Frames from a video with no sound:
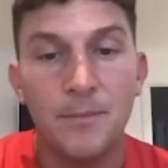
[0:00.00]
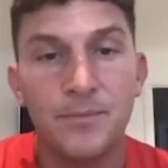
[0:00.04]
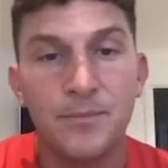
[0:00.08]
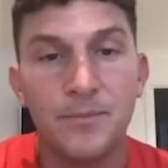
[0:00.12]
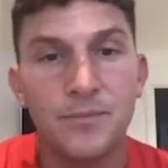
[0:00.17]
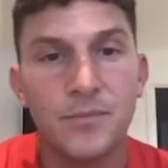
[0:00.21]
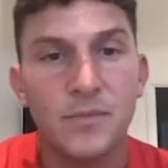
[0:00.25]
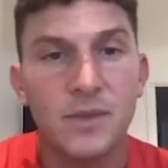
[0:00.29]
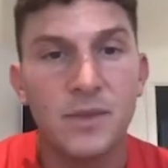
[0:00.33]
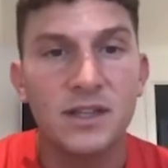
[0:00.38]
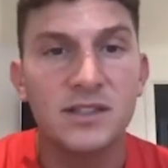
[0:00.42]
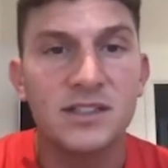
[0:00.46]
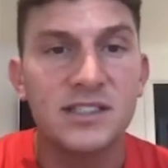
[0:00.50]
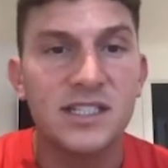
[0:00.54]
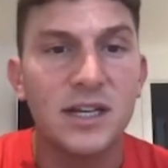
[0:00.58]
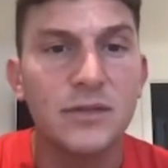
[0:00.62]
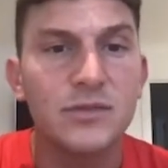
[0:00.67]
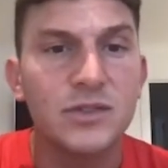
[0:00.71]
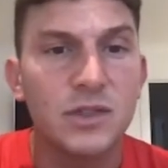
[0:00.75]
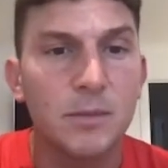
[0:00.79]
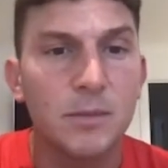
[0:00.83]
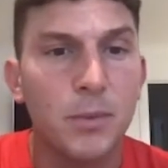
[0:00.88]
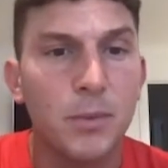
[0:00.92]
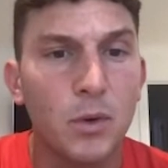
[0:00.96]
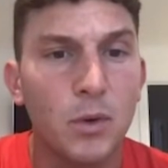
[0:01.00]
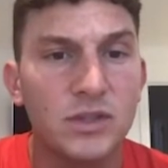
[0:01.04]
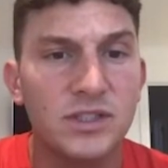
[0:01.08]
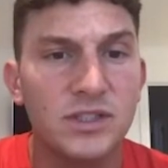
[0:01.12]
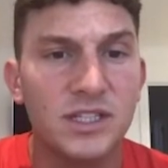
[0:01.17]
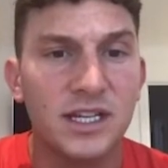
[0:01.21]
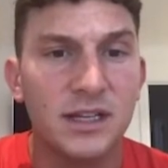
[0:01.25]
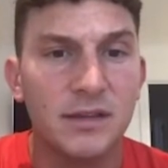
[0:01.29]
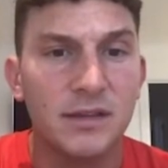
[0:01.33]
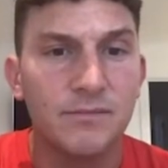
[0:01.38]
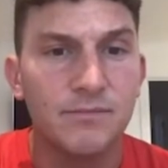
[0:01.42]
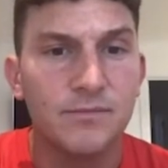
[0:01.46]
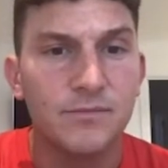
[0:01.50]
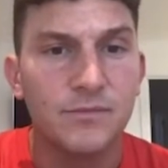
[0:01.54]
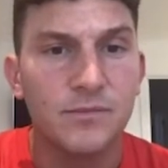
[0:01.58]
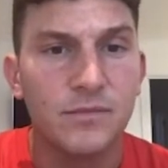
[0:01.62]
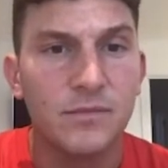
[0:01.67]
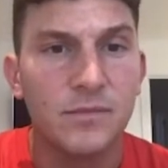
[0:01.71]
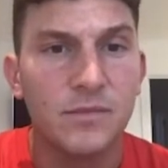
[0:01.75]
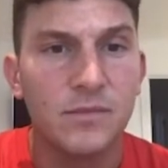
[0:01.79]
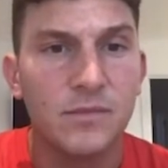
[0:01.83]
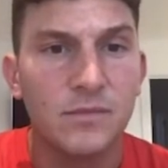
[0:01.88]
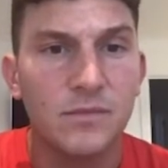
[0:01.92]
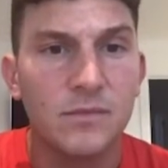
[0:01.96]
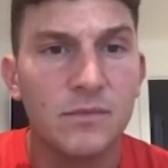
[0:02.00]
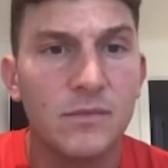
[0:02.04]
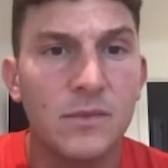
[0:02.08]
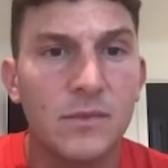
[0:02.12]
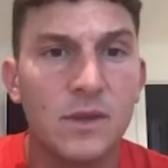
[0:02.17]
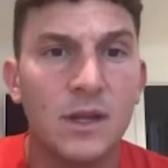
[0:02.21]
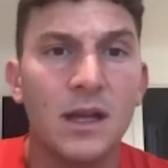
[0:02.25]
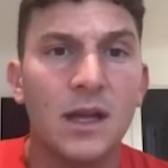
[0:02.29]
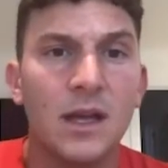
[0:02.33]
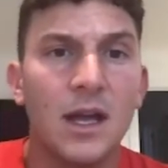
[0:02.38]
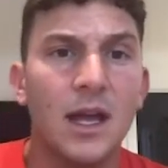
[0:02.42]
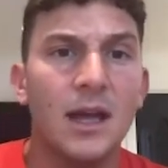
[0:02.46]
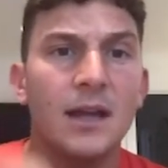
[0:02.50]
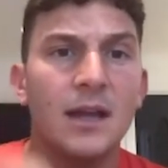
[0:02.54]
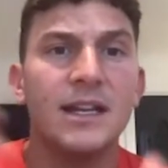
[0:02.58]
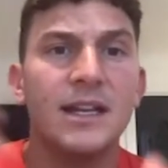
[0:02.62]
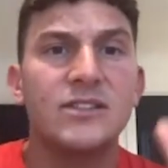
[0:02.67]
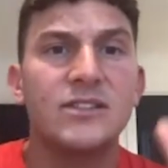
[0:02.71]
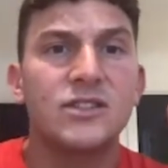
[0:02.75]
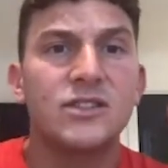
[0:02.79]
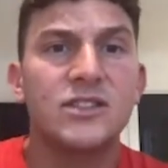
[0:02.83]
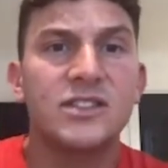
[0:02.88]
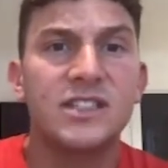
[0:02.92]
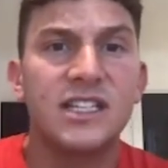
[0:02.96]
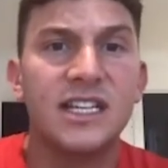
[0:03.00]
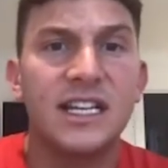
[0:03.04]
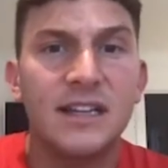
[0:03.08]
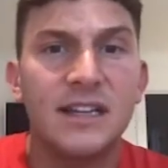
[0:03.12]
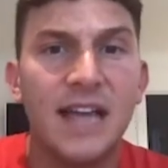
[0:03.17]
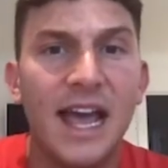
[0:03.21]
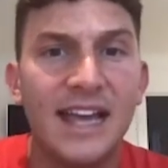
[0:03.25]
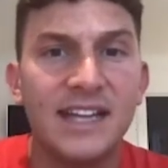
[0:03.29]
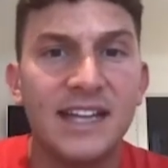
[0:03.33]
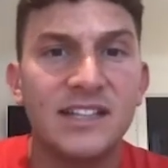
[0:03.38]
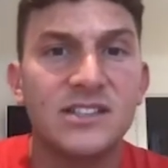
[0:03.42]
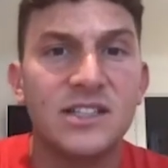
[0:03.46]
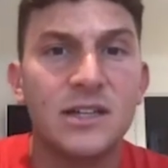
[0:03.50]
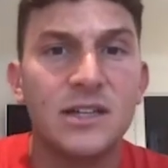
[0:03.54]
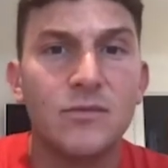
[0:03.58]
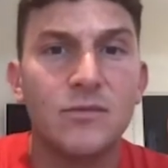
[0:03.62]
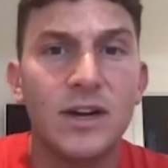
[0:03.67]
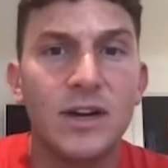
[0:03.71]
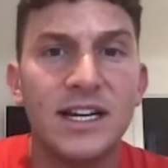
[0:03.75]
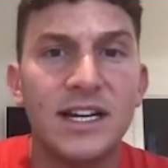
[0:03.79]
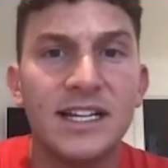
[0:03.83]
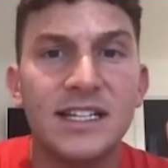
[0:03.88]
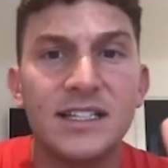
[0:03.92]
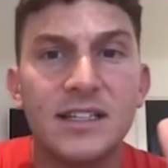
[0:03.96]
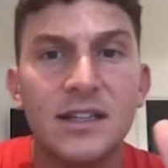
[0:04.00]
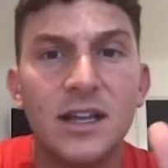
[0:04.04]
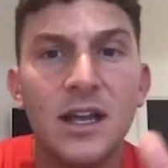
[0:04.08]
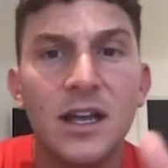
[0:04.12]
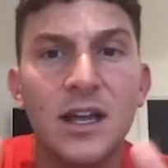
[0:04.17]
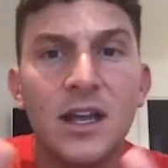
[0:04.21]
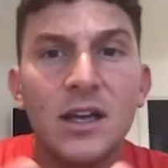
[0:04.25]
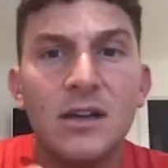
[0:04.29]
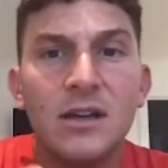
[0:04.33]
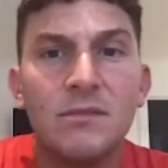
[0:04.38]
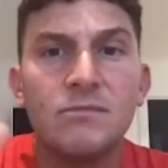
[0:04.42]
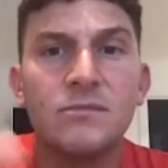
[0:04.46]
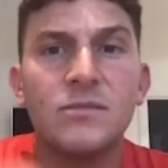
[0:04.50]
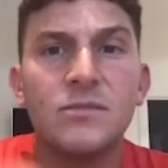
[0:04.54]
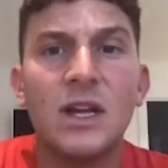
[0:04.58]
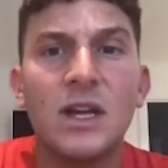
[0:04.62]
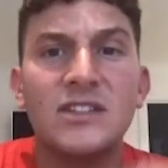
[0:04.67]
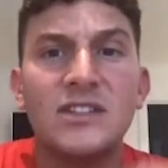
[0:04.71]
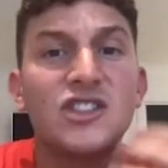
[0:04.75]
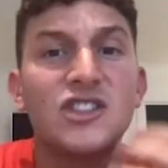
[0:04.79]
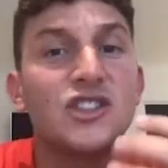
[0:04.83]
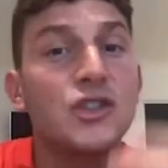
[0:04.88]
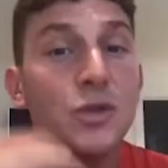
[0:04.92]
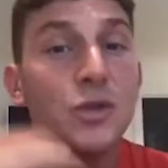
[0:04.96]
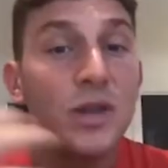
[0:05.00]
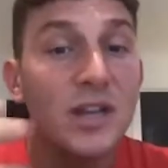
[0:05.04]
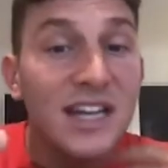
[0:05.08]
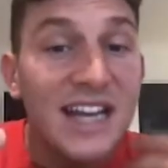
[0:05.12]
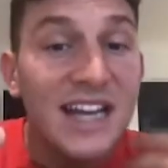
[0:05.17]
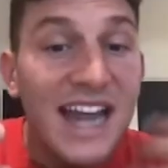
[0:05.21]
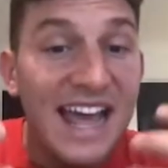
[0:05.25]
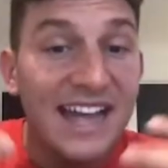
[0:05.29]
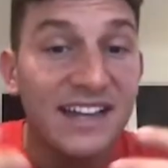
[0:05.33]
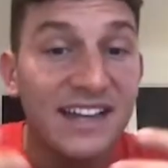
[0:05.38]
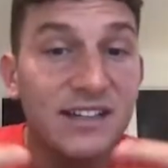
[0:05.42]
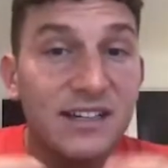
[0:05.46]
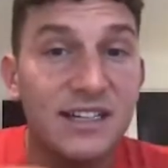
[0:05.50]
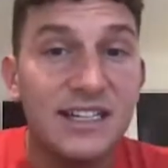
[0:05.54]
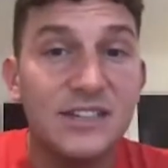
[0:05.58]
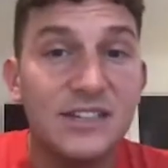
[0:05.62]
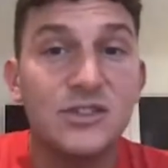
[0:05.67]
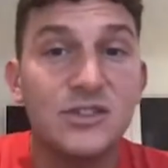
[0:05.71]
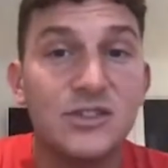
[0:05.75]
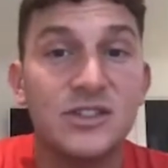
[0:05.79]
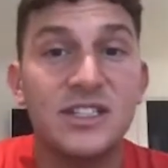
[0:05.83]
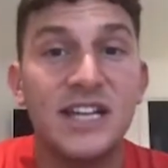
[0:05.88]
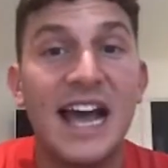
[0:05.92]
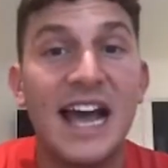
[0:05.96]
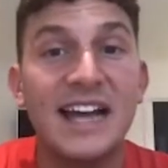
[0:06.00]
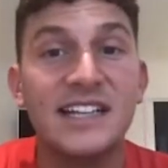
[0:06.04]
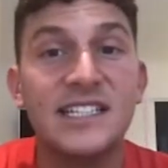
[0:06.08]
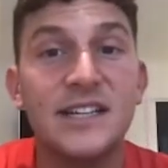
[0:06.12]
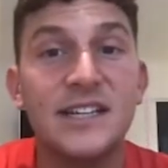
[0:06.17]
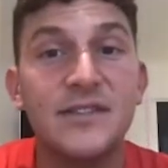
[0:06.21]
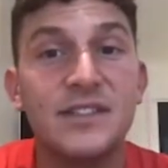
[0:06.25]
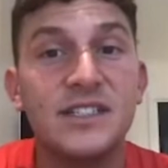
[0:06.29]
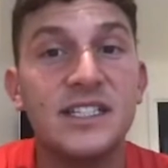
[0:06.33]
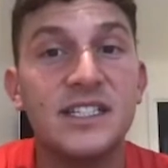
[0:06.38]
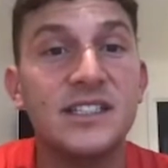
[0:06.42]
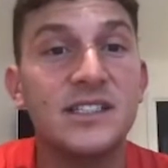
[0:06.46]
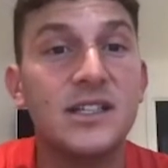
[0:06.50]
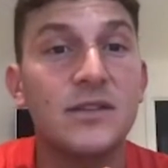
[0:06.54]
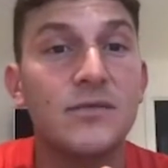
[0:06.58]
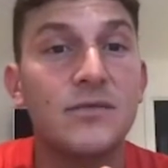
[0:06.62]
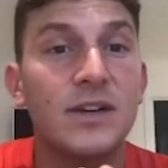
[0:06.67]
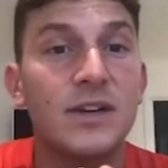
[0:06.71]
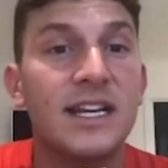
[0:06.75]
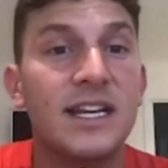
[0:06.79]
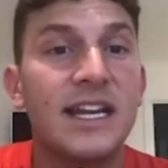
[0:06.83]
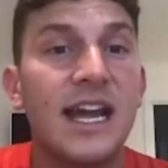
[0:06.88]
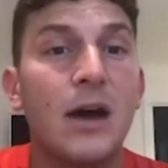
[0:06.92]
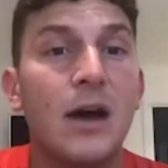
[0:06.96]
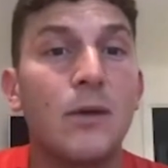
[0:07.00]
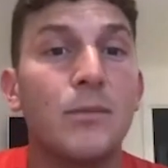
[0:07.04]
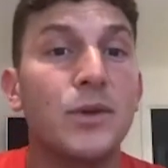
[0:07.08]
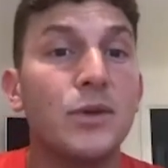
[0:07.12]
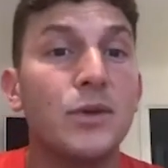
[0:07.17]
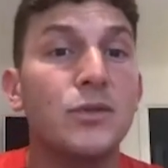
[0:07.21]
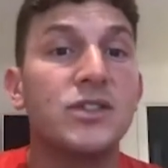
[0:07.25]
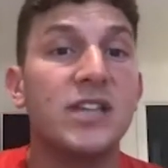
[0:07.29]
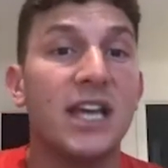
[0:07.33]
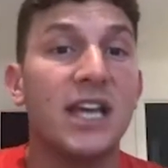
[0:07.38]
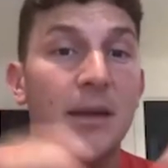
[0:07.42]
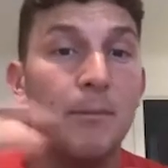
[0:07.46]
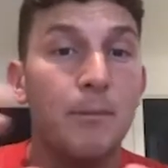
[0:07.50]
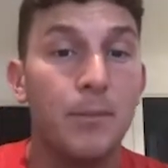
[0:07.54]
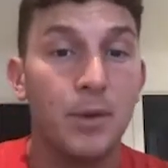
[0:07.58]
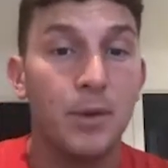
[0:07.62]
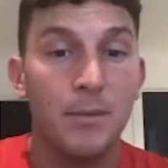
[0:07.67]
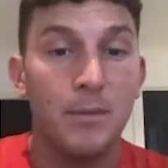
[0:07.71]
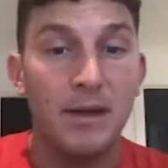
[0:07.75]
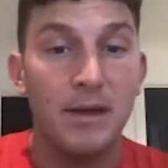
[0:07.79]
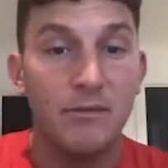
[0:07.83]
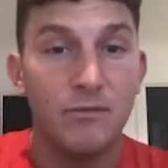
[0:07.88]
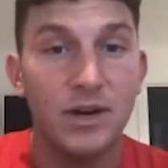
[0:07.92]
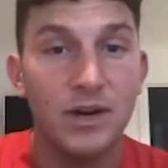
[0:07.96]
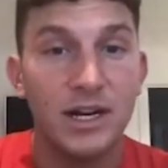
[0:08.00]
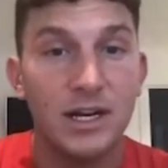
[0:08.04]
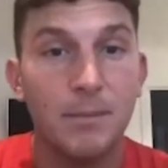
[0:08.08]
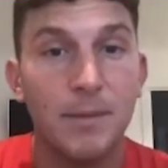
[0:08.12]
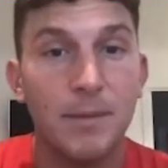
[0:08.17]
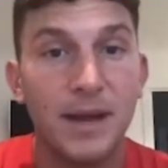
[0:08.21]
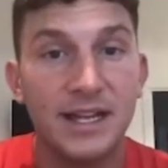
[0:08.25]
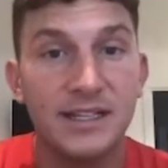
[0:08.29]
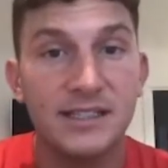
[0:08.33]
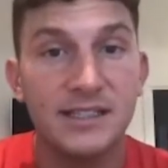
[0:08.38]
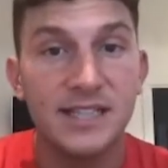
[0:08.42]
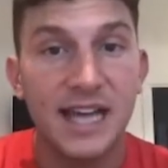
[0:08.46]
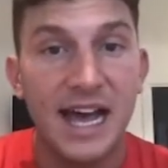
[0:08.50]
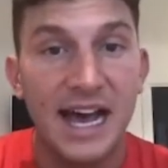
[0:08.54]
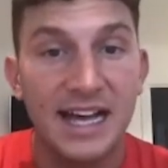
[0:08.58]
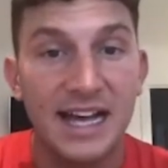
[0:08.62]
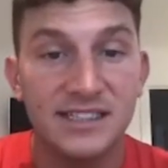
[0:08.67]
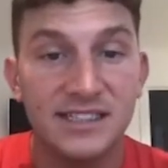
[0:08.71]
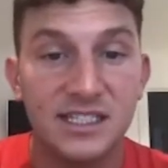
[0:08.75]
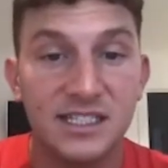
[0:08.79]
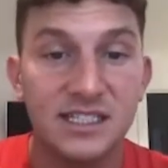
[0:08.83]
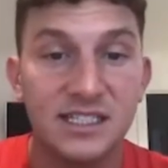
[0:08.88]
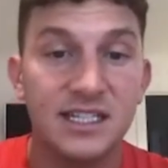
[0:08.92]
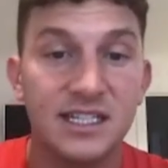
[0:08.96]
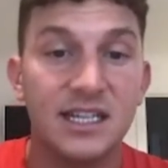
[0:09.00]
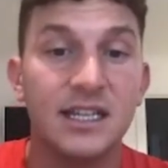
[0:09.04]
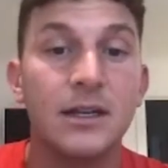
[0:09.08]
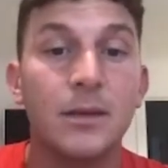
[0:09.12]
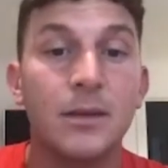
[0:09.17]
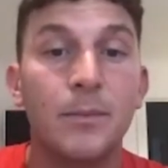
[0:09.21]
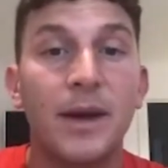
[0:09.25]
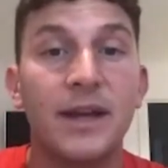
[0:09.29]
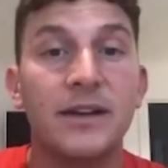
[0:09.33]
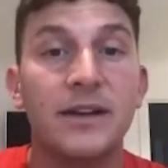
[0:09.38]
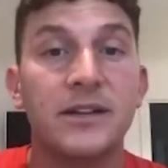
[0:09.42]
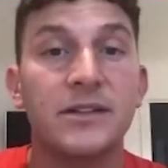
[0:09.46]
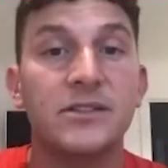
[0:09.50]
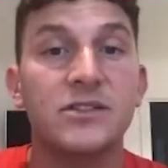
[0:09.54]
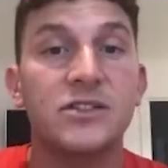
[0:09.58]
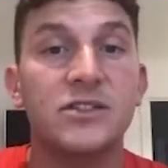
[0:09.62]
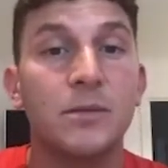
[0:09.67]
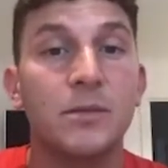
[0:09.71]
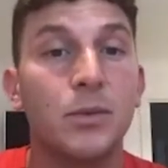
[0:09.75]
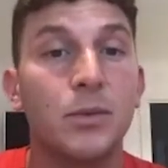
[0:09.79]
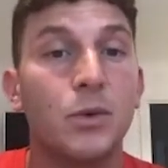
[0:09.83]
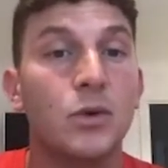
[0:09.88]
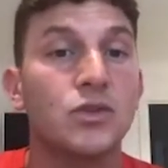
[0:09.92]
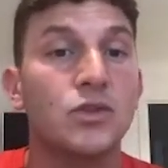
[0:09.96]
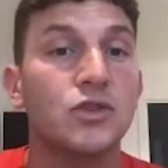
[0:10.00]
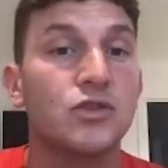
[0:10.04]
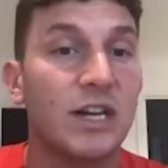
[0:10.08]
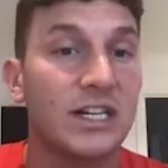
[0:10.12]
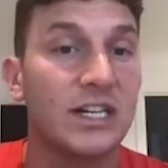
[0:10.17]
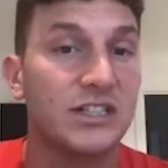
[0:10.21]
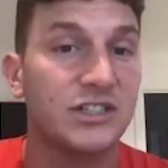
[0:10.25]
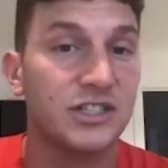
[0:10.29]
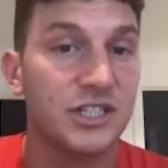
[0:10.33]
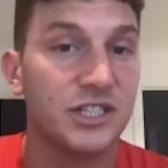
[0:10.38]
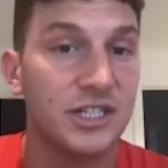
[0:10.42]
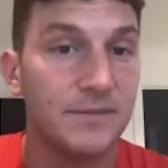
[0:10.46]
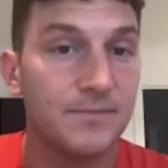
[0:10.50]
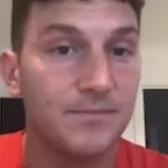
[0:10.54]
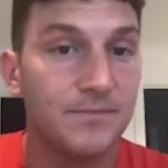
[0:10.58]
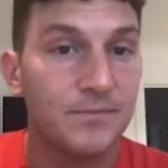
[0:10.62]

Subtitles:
self-supporting literacy aids can really, and student-led literacy activities can really help you to implement Reader Pens as this independent support strategy.